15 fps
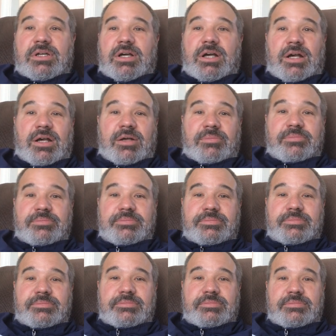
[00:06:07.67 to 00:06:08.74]

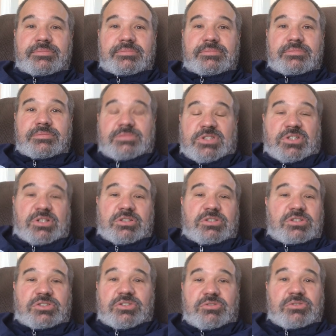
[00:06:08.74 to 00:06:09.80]
You can
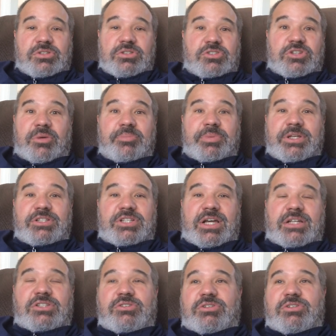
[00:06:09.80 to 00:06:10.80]
just do jumping jacks.